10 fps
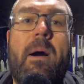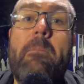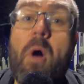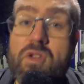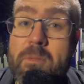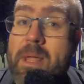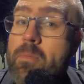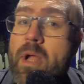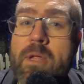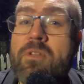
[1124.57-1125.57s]
Possibly a
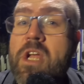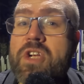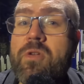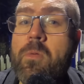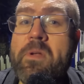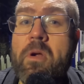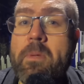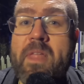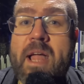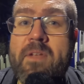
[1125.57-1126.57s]
brand new station opening
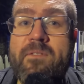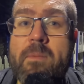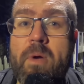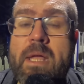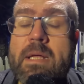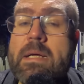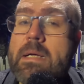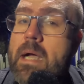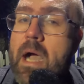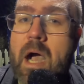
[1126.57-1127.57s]
up at the end of February.
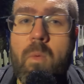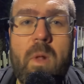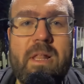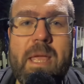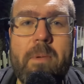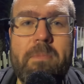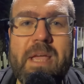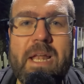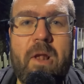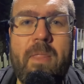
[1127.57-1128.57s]
I will keep you
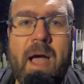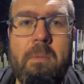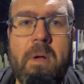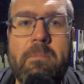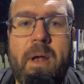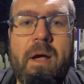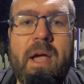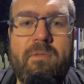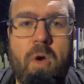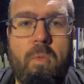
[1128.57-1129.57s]
updated on that one, but I
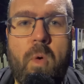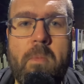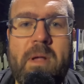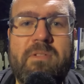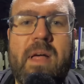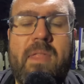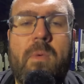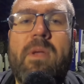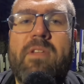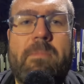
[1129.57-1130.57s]
have got rumours that
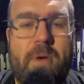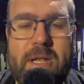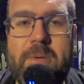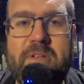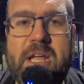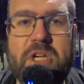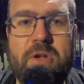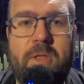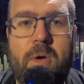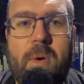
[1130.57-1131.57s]
there is a brand new
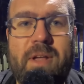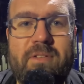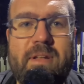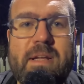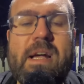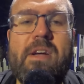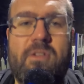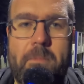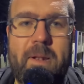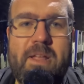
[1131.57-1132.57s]
station on the horizon,
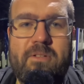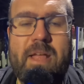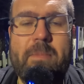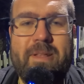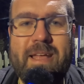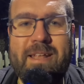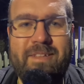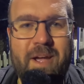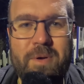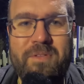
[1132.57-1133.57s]
so please do keep a date in your
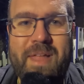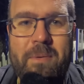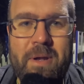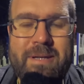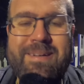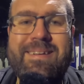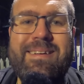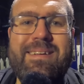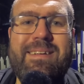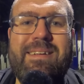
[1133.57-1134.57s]
diary for that one.
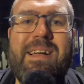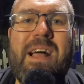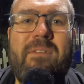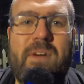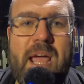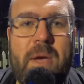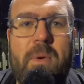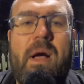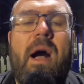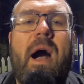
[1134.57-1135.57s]
For
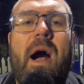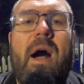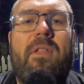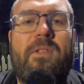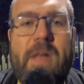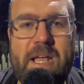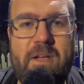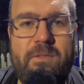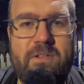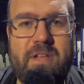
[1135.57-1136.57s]
now,
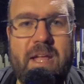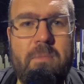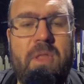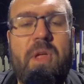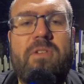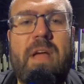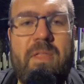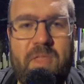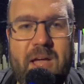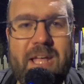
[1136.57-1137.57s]
thank you for sticking with us,
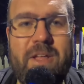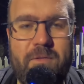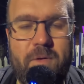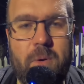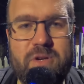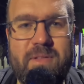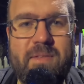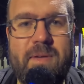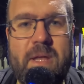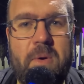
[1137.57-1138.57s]
and thank you for watching
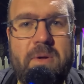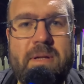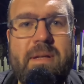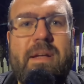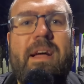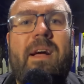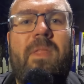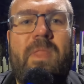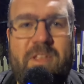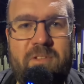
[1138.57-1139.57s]
this video.
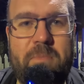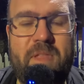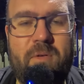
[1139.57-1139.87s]
This has been the